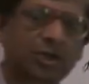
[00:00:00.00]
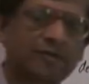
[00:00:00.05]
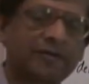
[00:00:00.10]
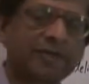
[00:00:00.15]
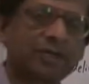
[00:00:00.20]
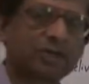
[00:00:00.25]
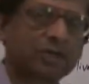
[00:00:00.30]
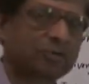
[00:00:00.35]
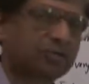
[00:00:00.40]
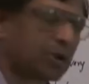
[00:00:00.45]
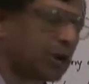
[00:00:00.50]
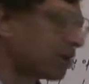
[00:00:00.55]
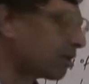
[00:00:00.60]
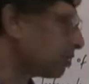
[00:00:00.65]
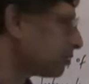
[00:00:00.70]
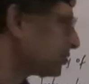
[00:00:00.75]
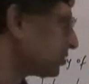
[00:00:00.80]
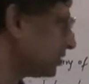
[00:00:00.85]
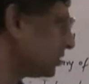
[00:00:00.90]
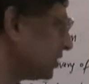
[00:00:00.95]
solving those
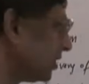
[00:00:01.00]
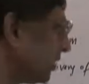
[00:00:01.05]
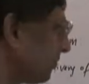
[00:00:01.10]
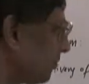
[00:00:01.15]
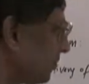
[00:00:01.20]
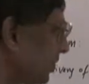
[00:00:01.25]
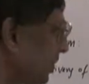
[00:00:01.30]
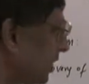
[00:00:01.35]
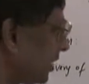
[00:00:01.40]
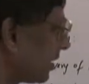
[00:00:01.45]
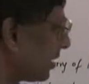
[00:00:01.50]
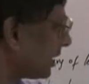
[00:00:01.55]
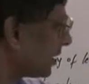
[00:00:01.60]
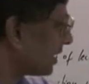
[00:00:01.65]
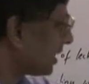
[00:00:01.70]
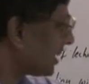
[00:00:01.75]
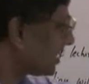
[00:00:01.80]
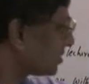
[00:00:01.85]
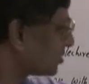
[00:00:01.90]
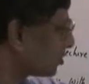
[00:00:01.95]
problems in the
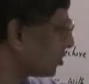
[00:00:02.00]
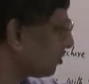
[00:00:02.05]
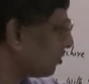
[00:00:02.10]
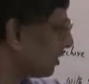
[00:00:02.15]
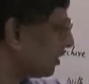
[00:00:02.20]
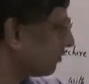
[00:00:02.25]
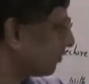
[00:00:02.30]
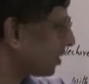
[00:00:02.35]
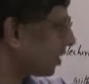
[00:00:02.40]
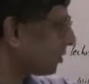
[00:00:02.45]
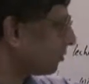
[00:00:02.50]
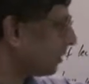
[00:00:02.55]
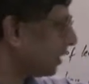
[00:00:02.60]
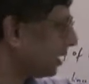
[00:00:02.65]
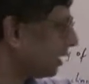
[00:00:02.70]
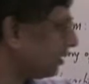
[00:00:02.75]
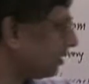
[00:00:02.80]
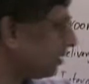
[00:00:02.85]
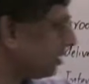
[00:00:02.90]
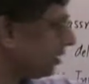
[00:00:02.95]
classroom
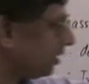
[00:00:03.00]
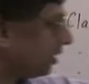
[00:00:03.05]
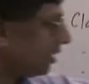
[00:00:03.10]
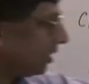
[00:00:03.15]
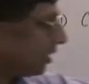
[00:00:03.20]
environment,